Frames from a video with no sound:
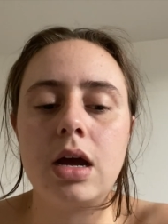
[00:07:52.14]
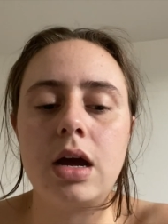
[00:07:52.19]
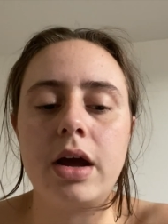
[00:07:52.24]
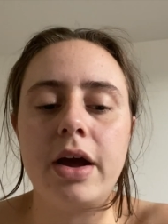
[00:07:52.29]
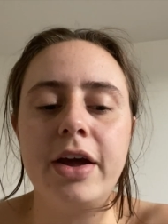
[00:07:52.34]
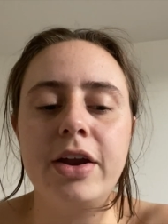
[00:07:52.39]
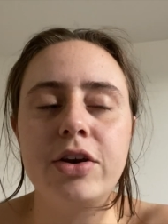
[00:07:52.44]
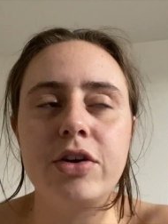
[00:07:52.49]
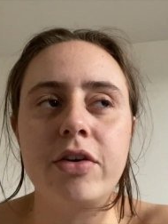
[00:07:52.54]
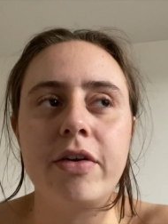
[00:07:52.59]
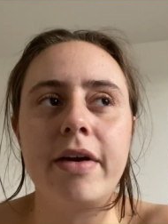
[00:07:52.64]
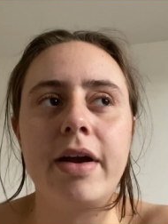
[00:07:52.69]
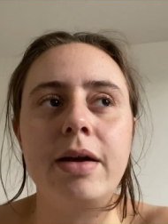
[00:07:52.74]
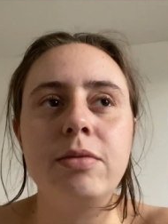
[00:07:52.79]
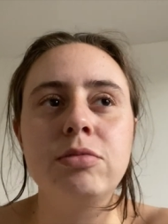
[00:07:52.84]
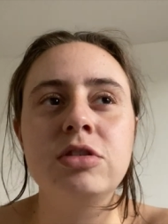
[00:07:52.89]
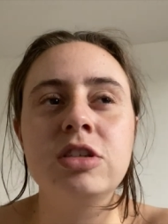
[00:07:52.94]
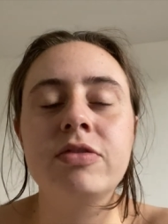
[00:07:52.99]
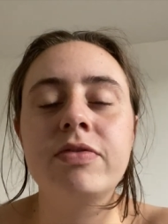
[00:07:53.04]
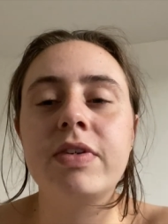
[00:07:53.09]
I don't know,
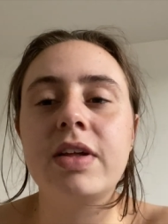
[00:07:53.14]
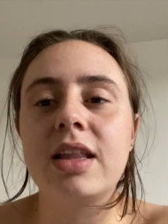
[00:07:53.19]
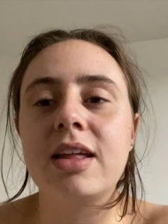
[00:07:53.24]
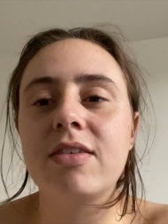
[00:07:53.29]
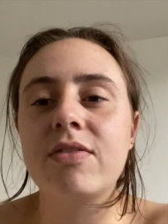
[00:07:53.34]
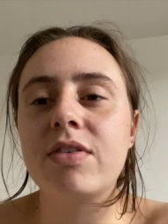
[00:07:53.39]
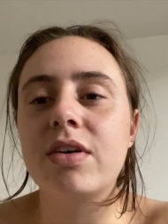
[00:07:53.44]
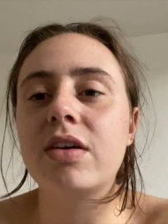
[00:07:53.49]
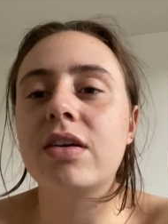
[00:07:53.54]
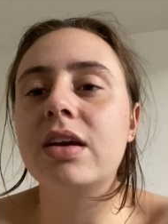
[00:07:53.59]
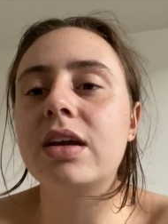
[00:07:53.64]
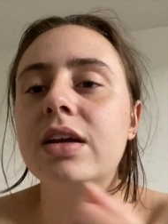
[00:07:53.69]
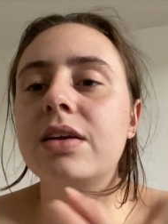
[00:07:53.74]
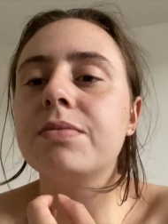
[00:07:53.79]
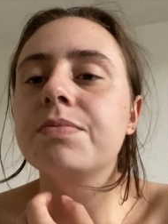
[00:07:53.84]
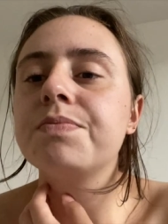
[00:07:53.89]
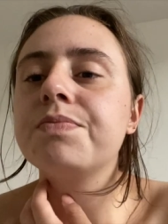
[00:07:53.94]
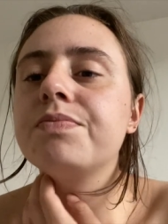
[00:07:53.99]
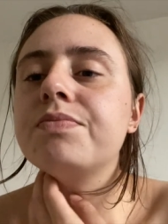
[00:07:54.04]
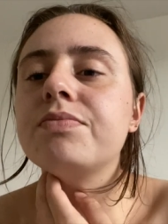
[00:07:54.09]
I'm just feeling very
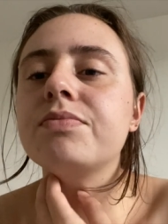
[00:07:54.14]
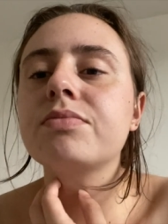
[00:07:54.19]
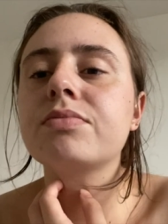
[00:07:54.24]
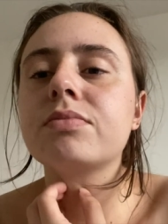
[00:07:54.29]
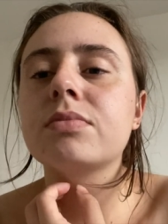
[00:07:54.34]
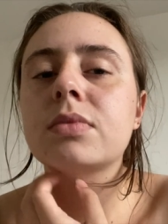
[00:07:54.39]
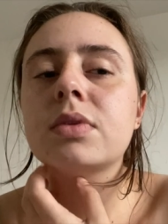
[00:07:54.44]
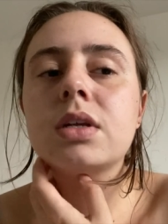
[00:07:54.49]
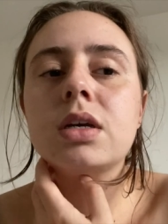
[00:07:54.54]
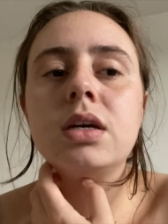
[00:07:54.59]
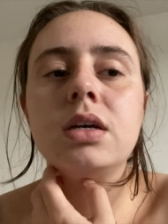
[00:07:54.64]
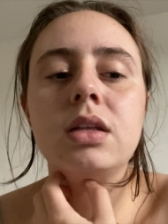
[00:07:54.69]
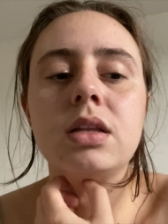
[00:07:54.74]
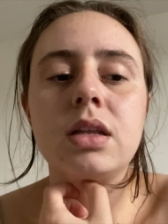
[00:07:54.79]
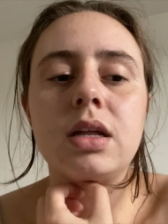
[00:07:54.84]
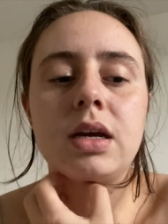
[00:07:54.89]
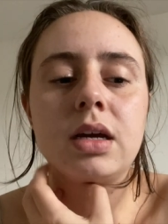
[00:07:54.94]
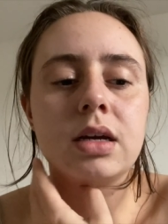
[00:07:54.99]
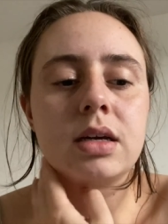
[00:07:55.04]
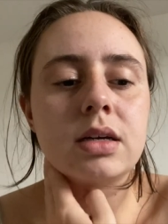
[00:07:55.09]

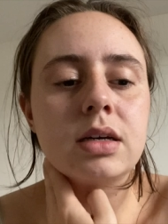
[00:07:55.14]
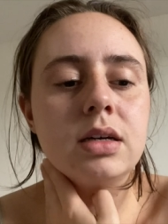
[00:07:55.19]
like